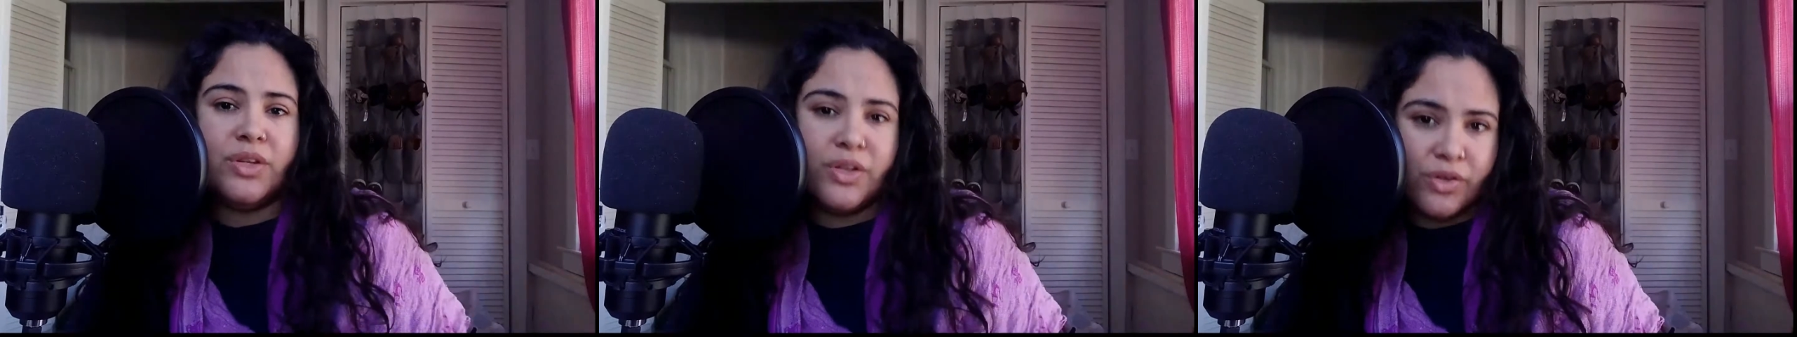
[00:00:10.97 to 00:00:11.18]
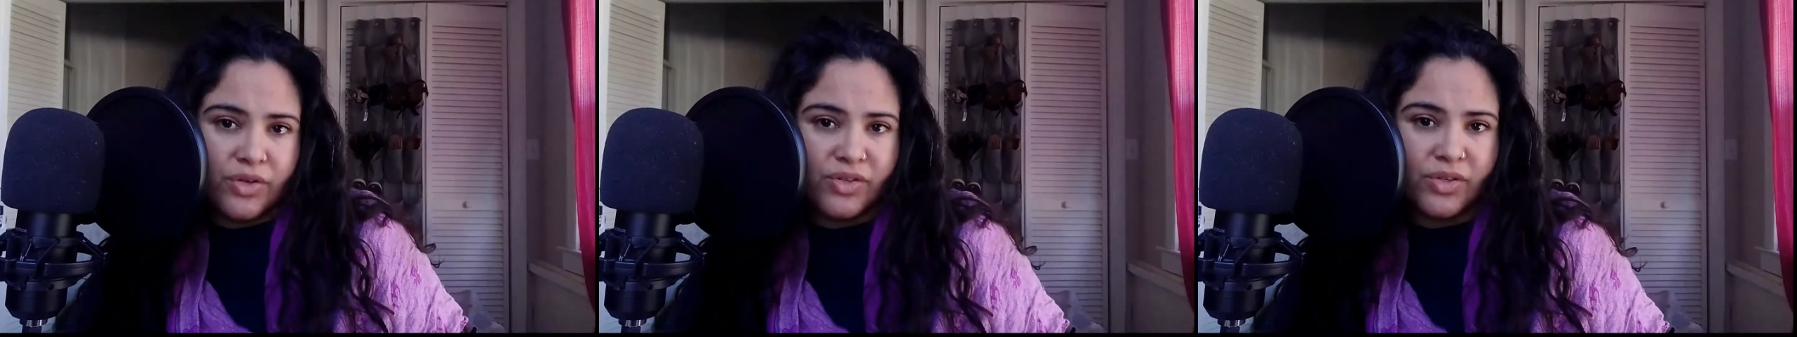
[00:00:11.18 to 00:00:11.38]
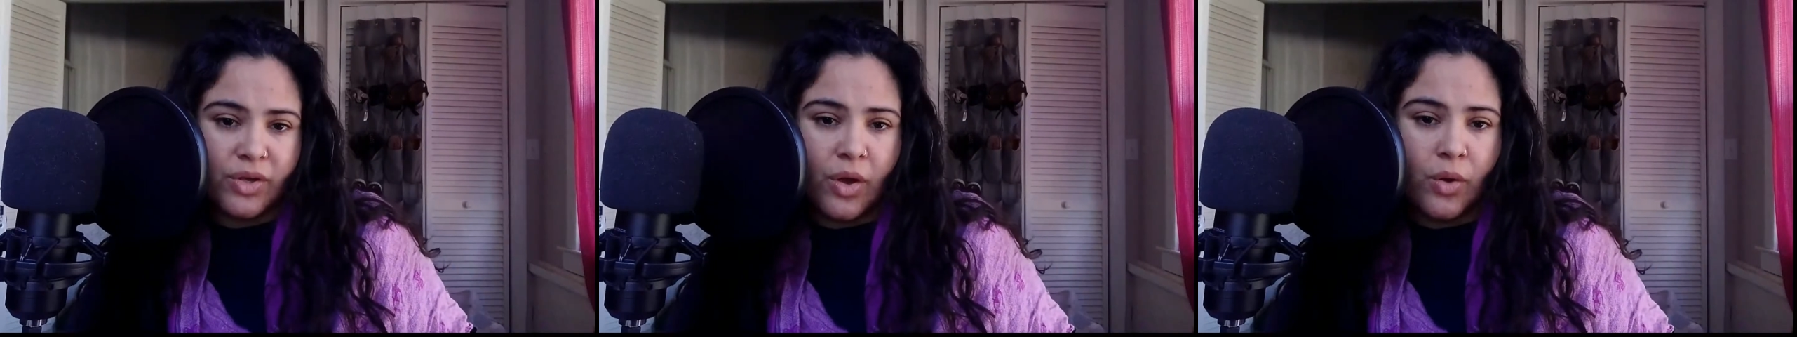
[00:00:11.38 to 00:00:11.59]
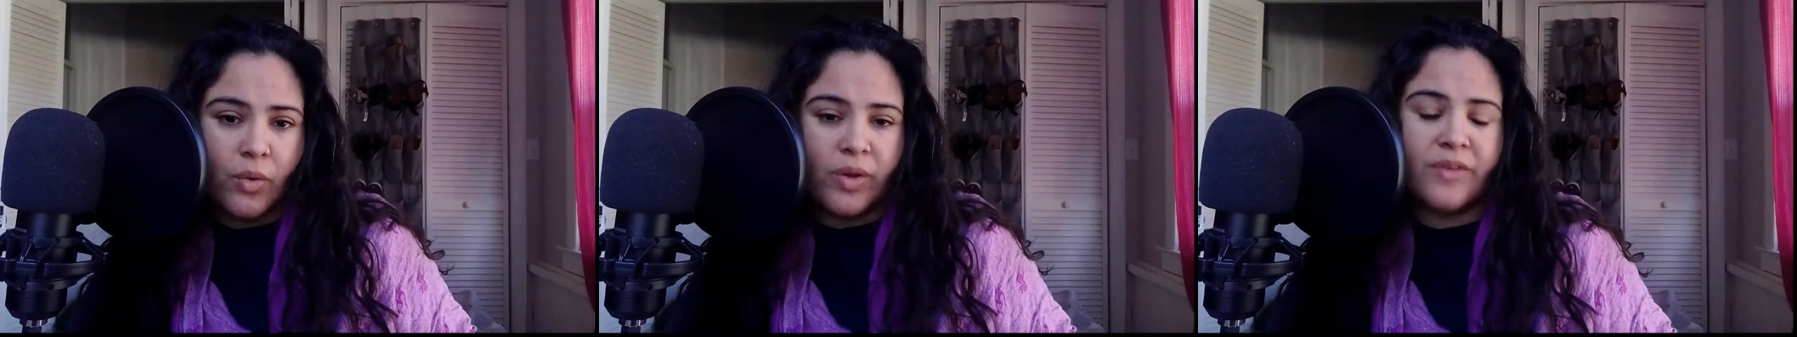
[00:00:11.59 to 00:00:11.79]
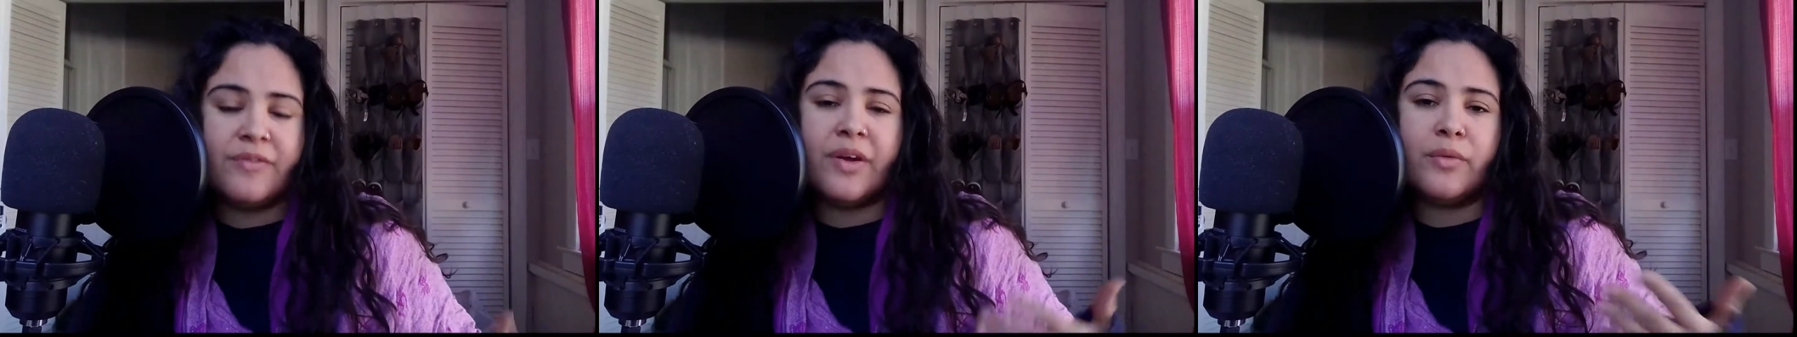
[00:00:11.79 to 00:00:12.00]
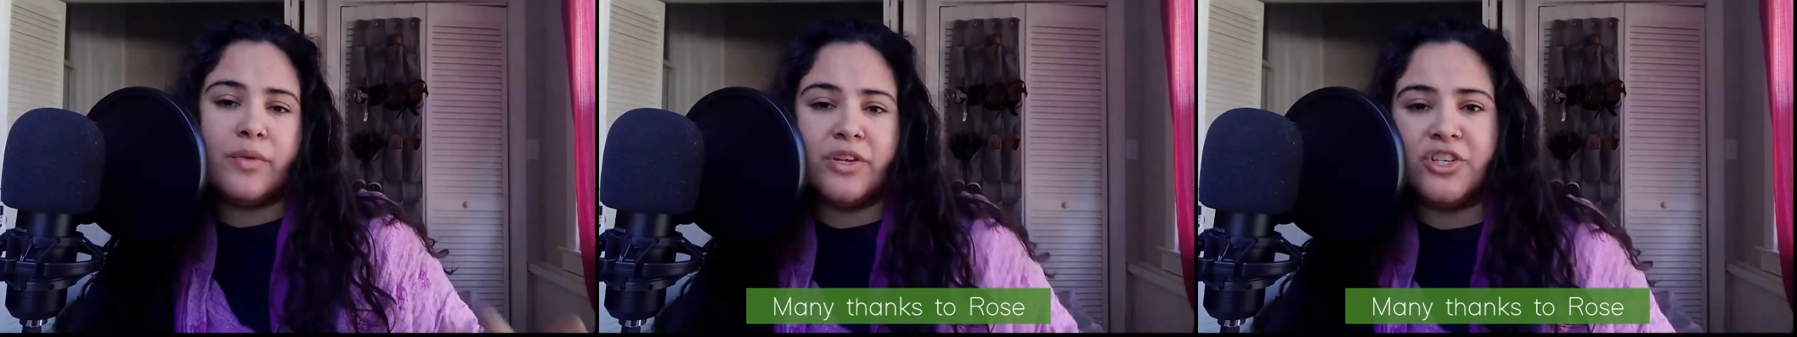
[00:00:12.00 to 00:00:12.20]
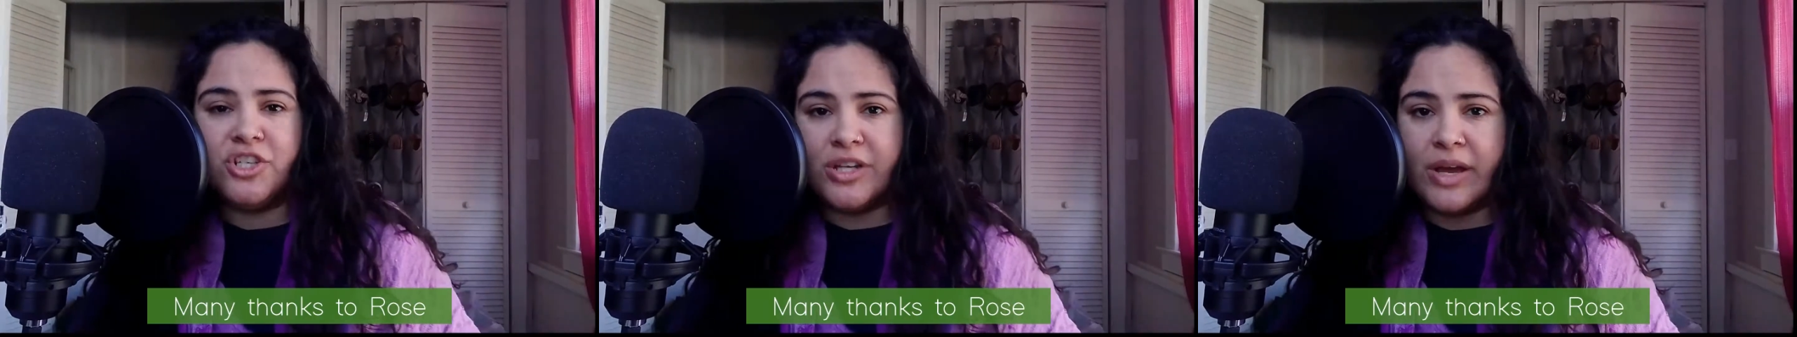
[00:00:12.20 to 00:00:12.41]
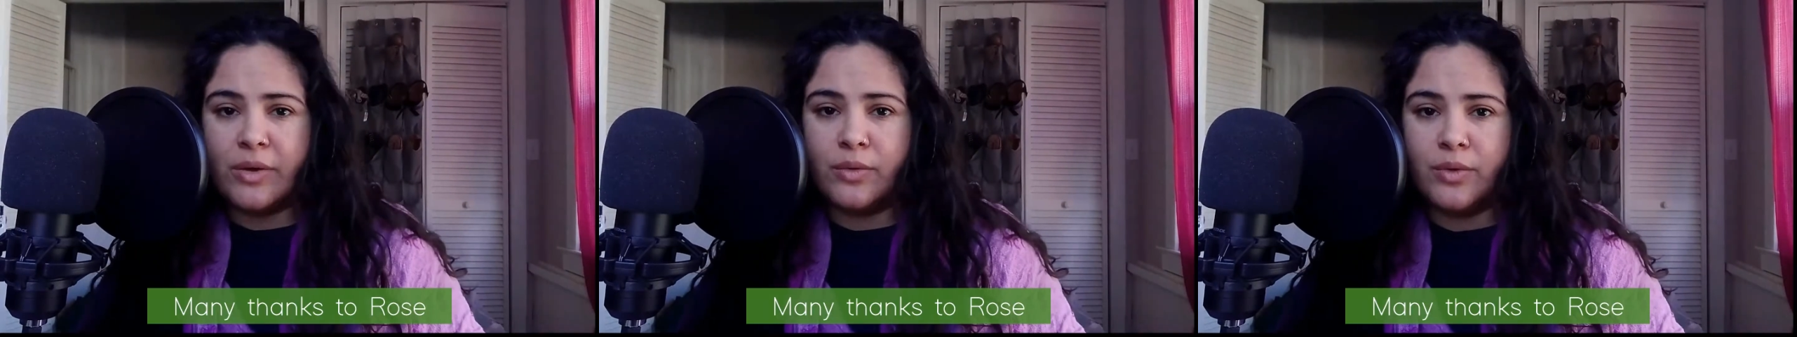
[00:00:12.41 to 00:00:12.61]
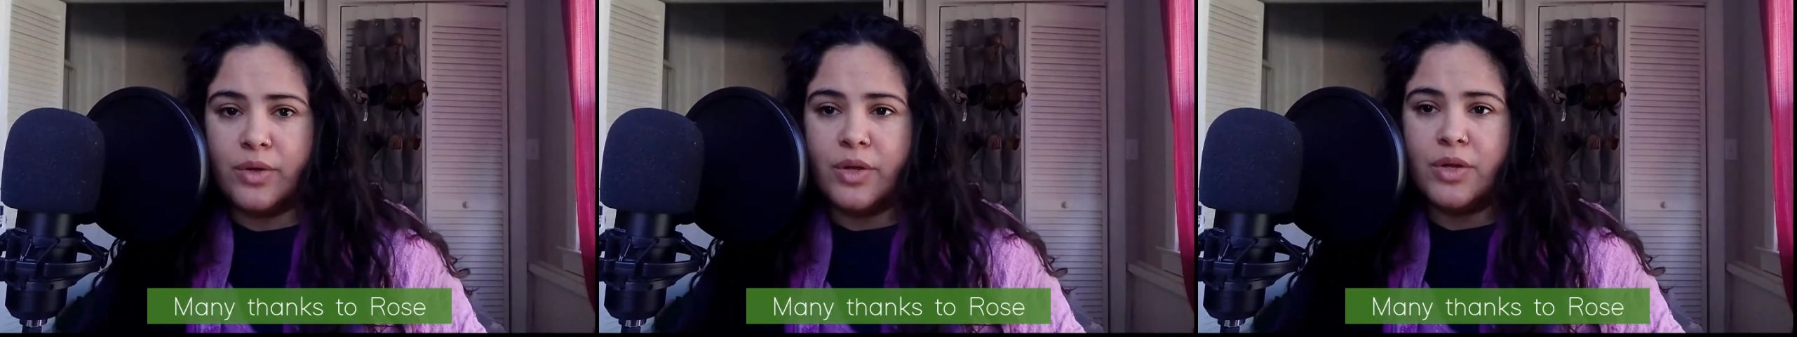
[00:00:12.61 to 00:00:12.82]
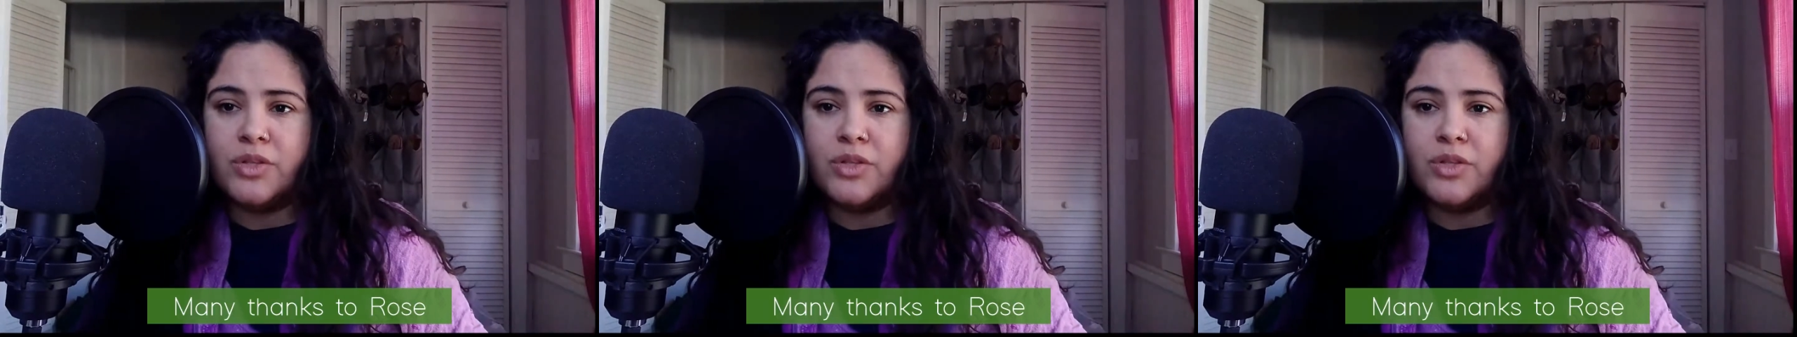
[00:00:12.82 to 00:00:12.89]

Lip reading: years ago if I reached out